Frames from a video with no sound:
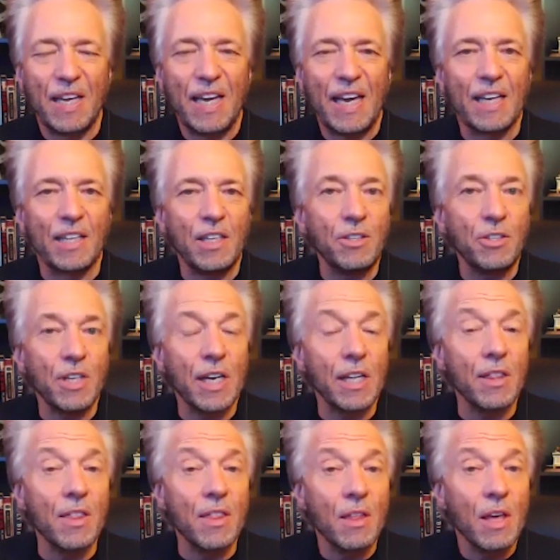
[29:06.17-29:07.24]
And he
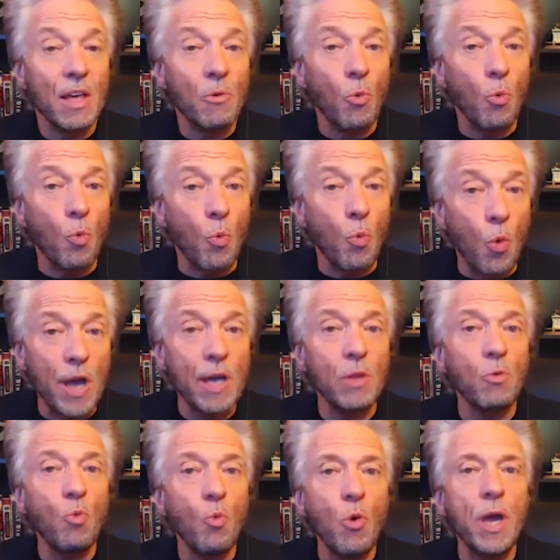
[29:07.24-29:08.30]
said,
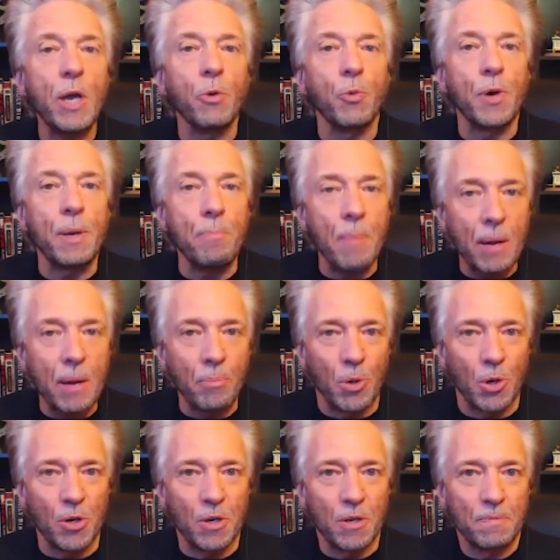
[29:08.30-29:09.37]
when we remember
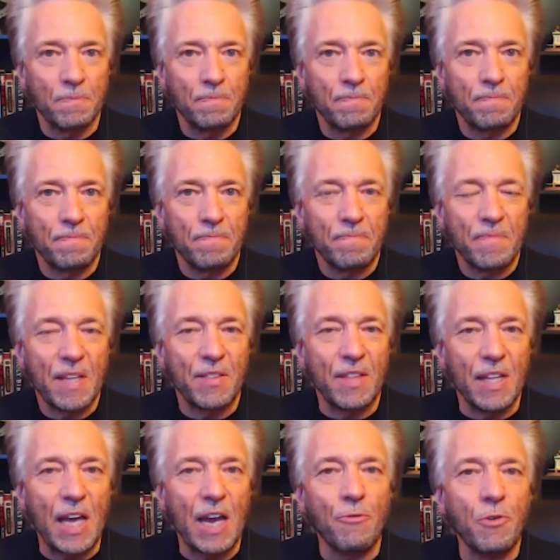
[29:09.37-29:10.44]
that
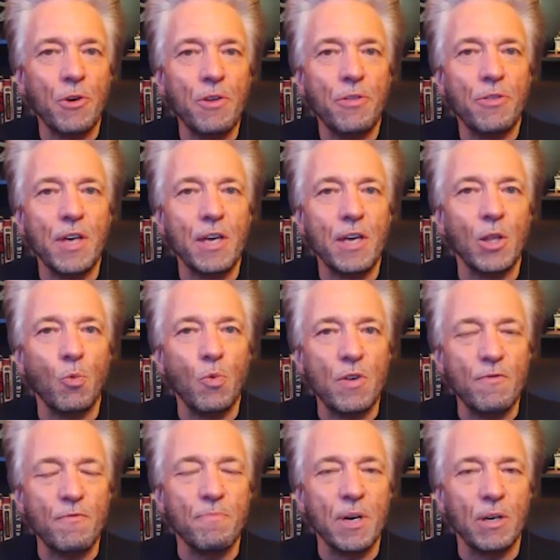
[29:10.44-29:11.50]
everything that
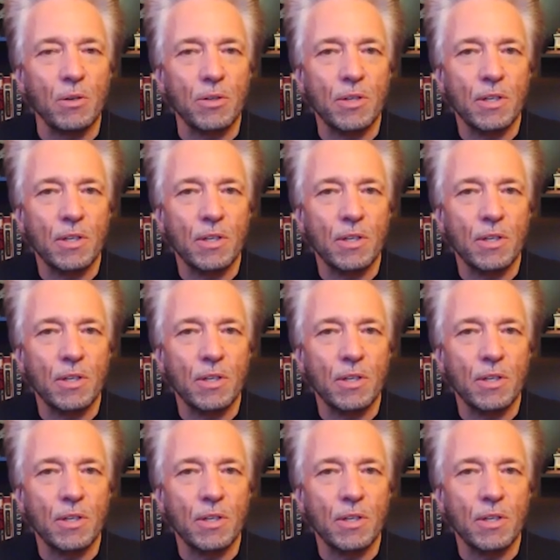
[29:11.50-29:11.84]
we've built